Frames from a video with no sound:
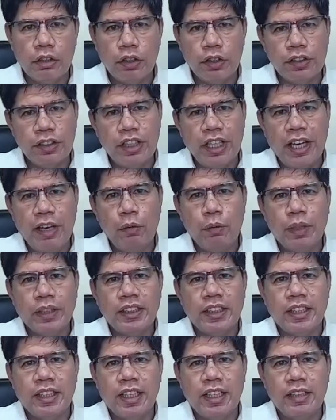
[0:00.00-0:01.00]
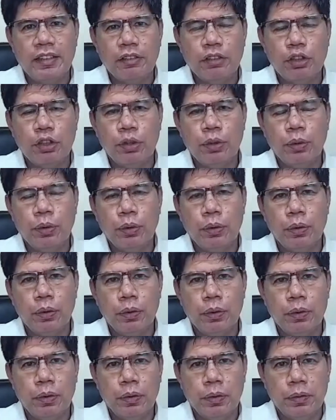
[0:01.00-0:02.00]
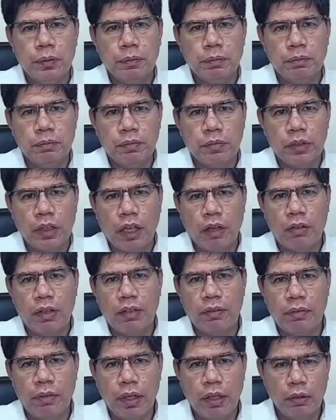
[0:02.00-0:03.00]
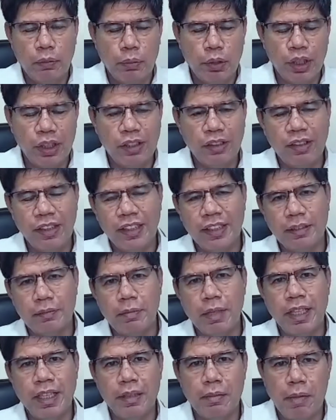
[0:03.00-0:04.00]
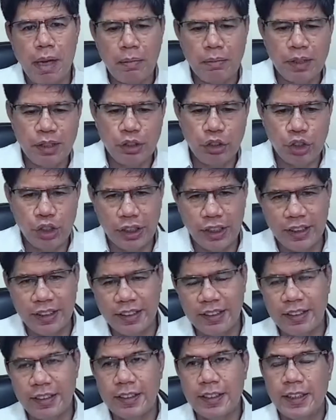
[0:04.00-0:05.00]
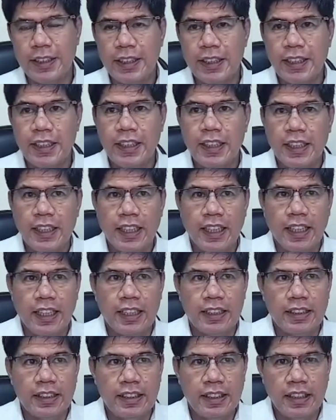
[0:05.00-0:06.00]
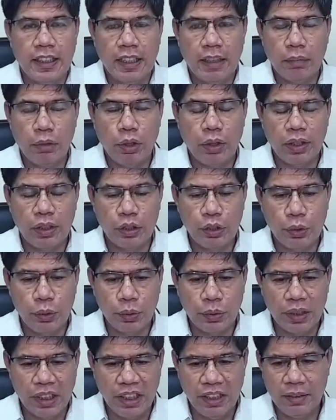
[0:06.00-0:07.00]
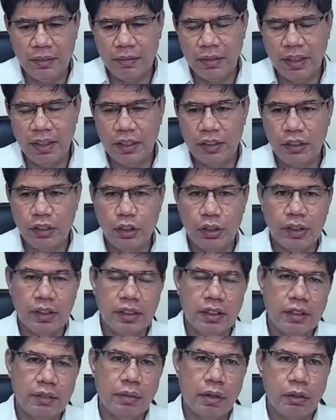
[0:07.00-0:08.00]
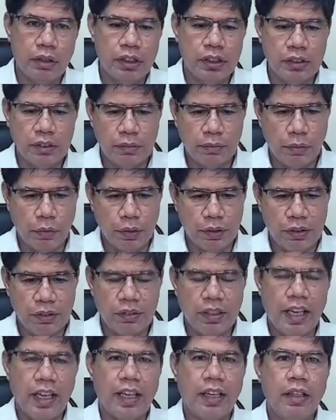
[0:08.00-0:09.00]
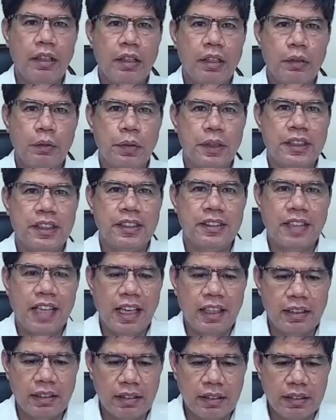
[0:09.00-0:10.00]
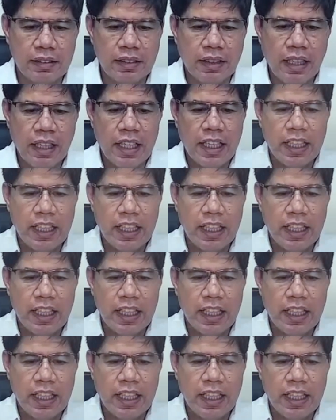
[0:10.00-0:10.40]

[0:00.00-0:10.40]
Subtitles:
Good day once again to our fellow brethren at Manila Baptist Church. And I'm going to give a short devotion for today, which is entitled,